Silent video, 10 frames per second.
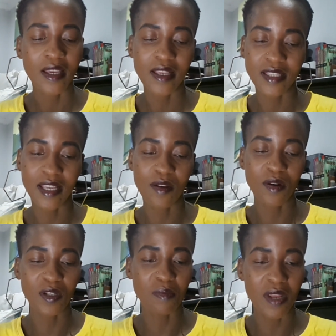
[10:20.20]
It's a
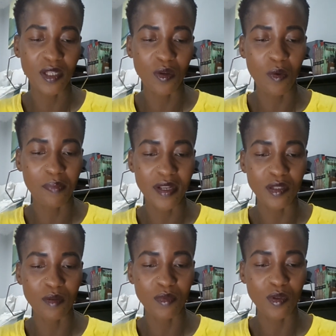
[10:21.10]
lot, man. So Oprah
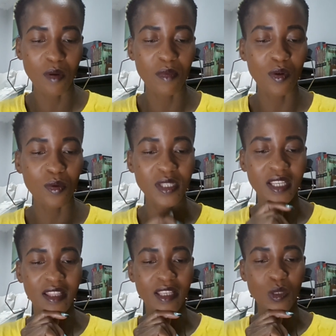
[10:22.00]
Somsom
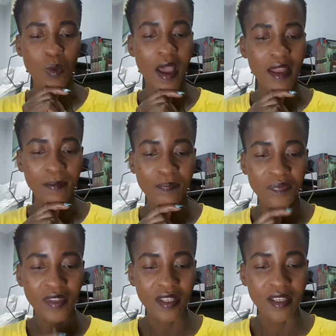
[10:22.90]
losing this one.
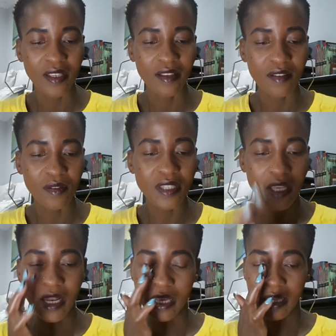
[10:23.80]
You
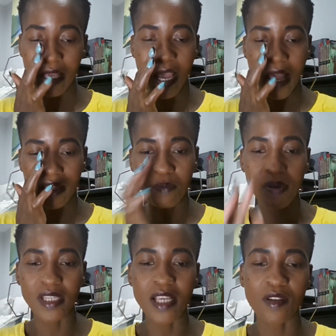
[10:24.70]
see, like, yeah, the
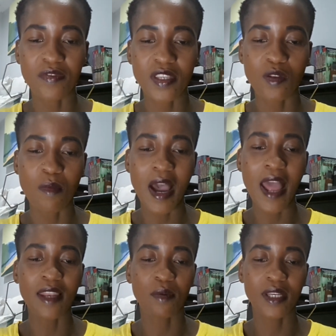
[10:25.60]
pictures of the
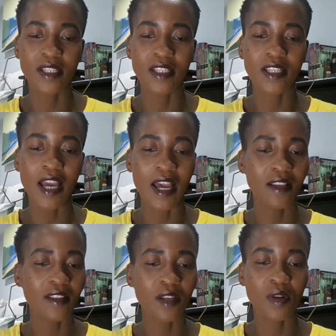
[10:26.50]
Somizi wedding,
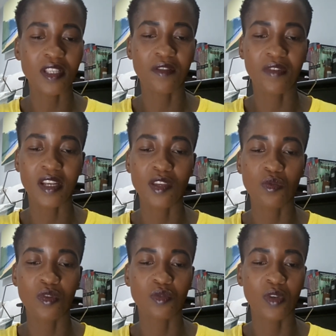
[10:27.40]
that was a very
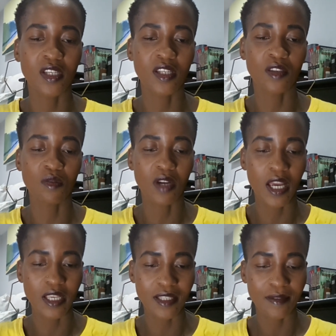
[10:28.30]
huge wedding, you
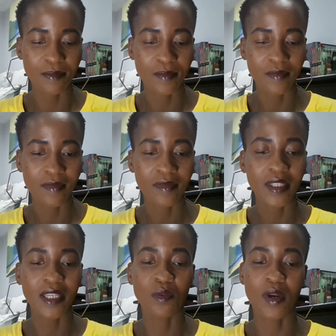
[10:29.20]
guys.
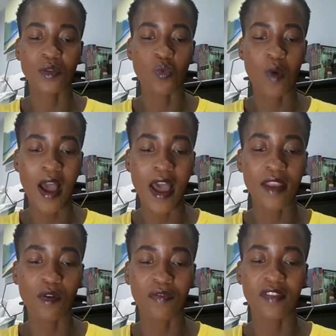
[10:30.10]
It was
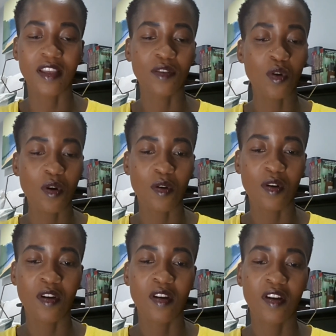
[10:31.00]
one of the, yo,
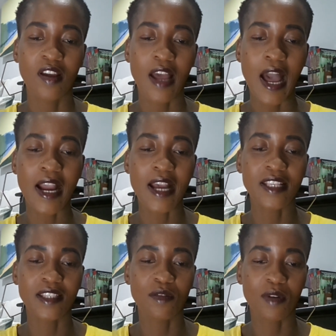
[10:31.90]

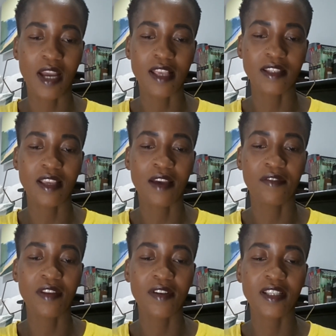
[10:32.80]
angas, you guys. I've
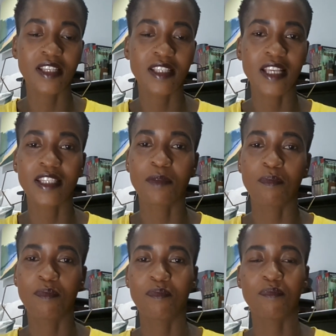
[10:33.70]
never seen such a
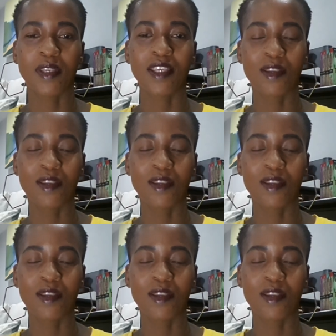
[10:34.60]
big